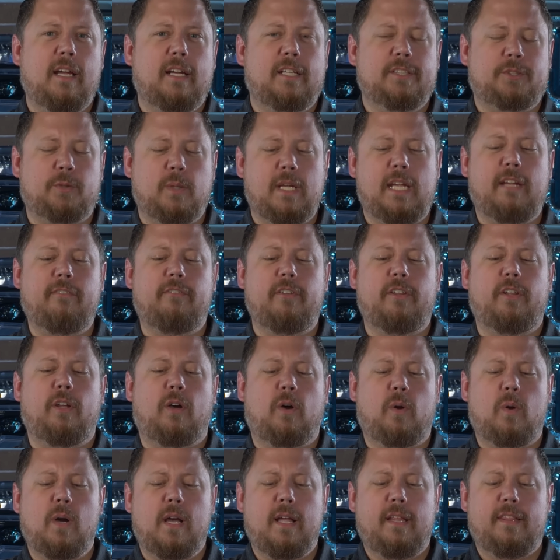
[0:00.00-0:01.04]
So even
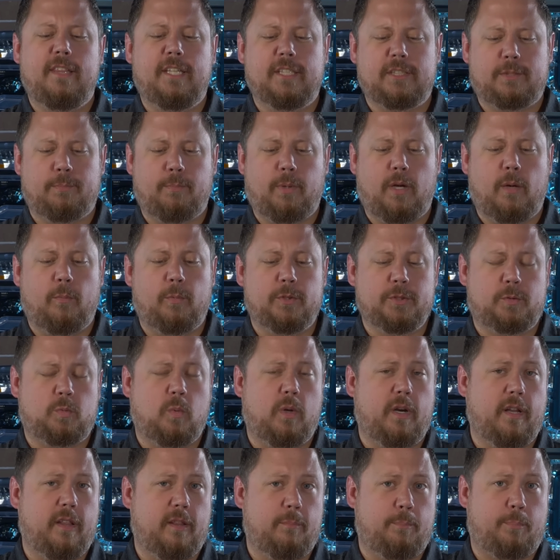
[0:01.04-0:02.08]
though this bulb was
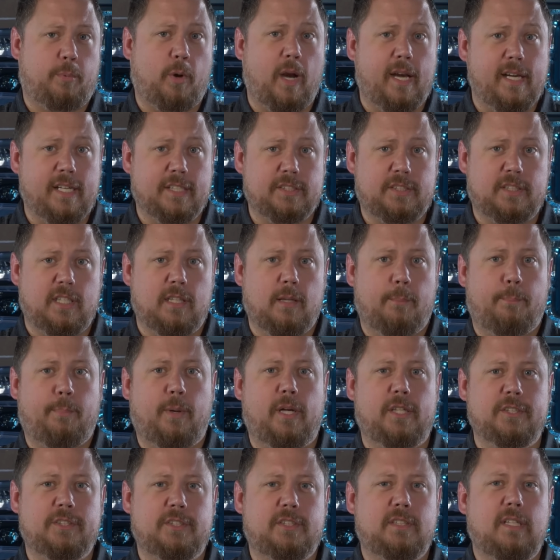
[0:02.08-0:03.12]
one of the brightest in the
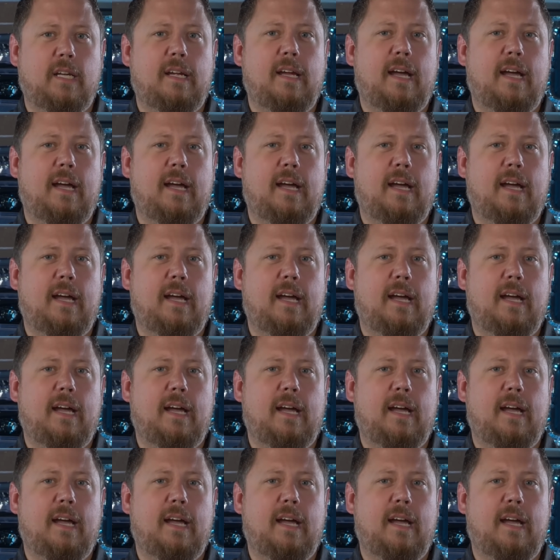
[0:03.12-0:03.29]
bunch,